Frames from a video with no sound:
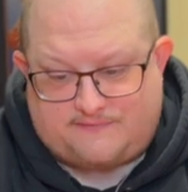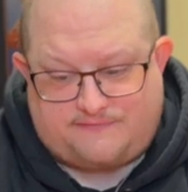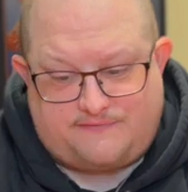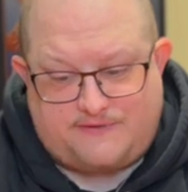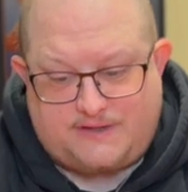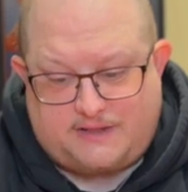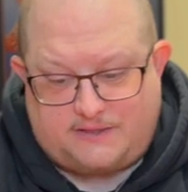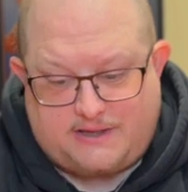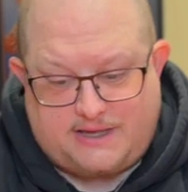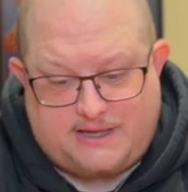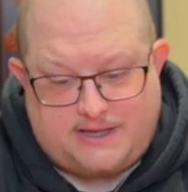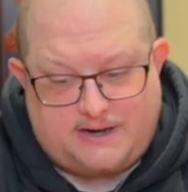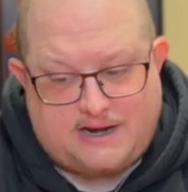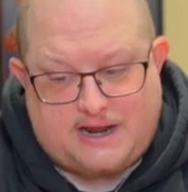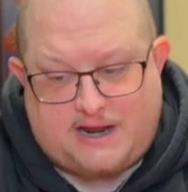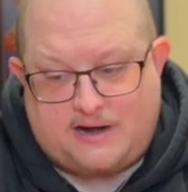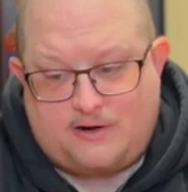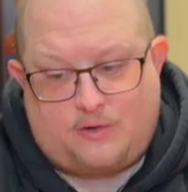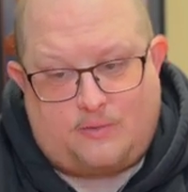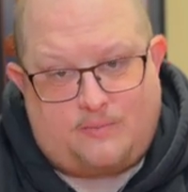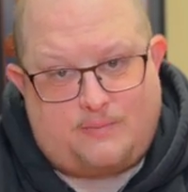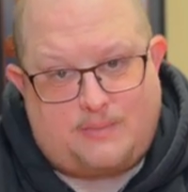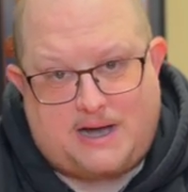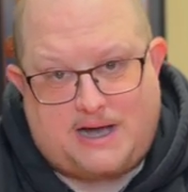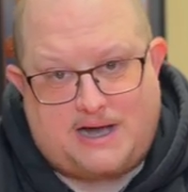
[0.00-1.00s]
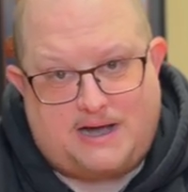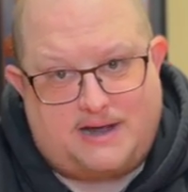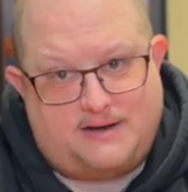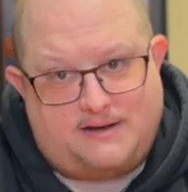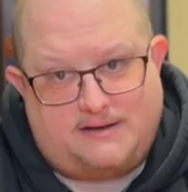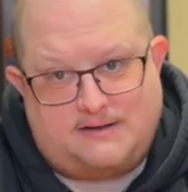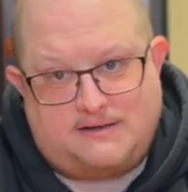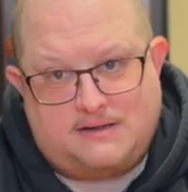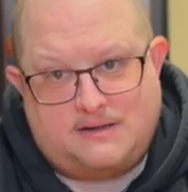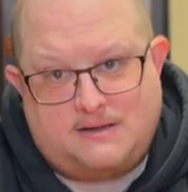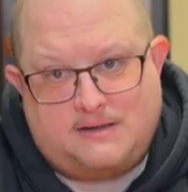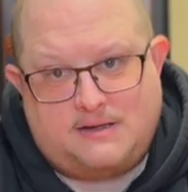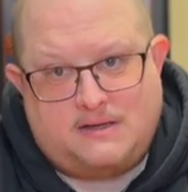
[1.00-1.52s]
fill-in, I don't
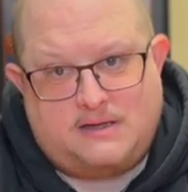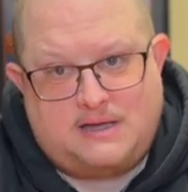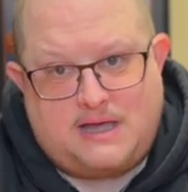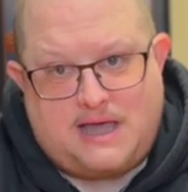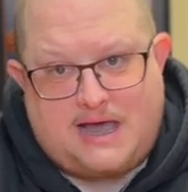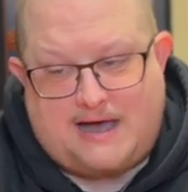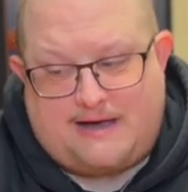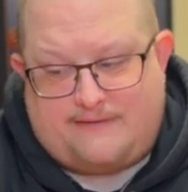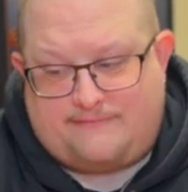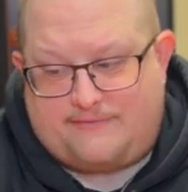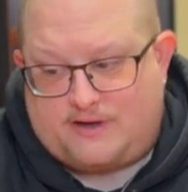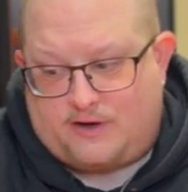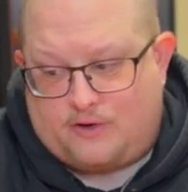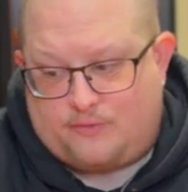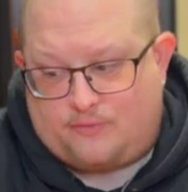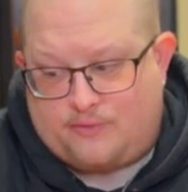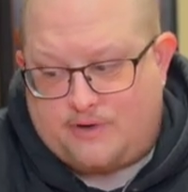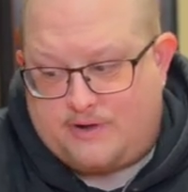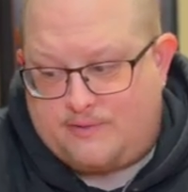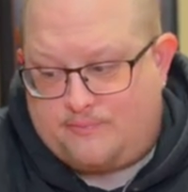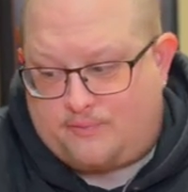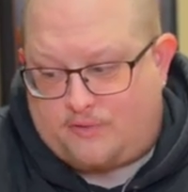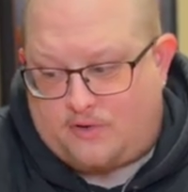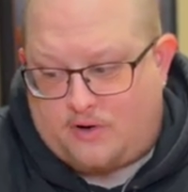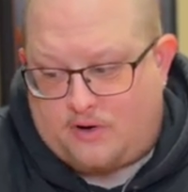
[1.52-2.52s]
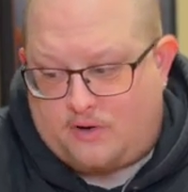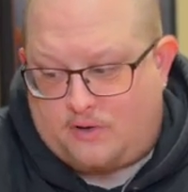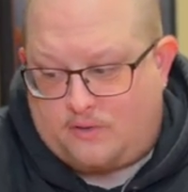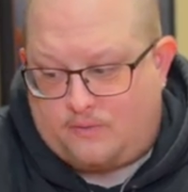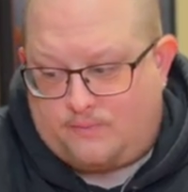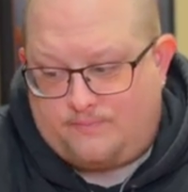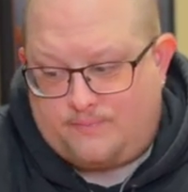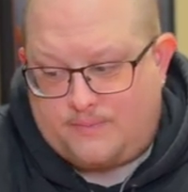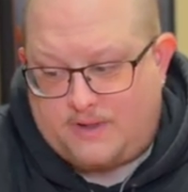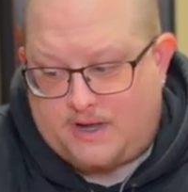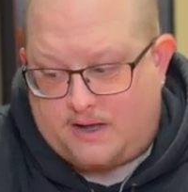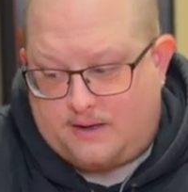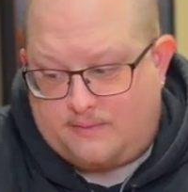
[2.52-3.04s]
mind having a
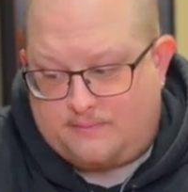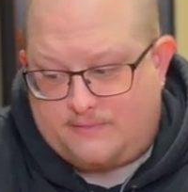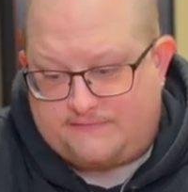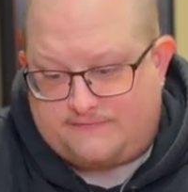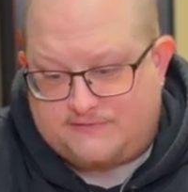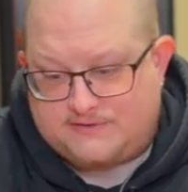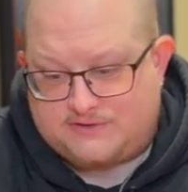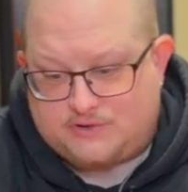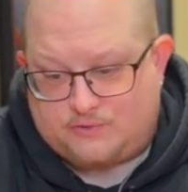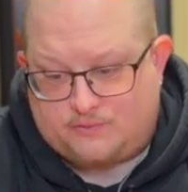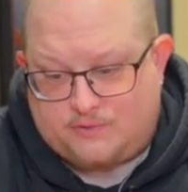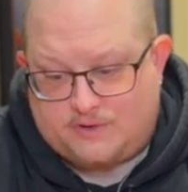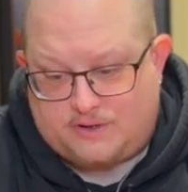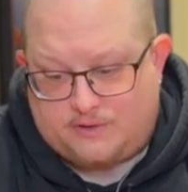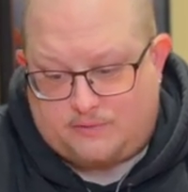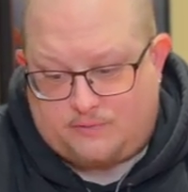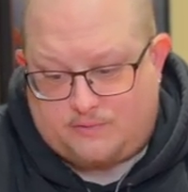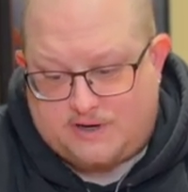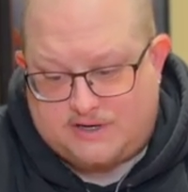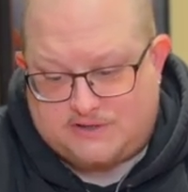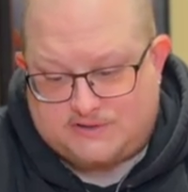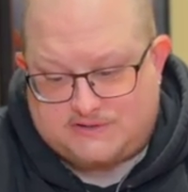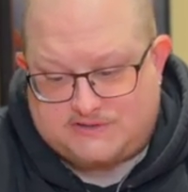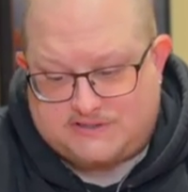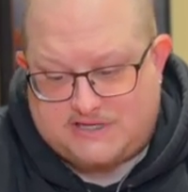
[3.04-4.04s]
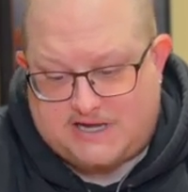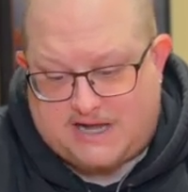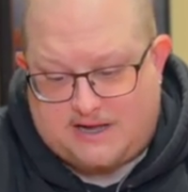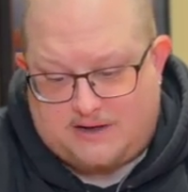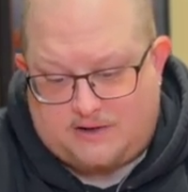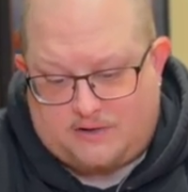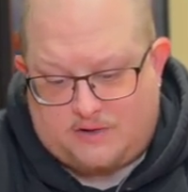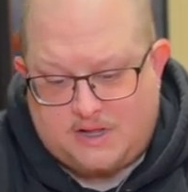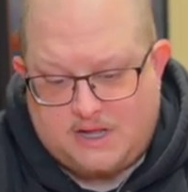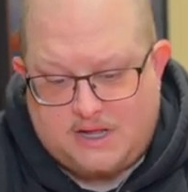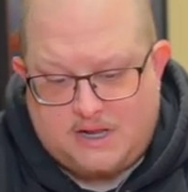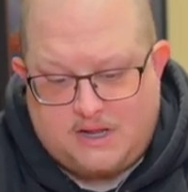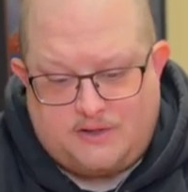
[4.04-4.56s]
repro if it's a really rare
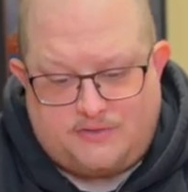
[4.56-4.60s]
style.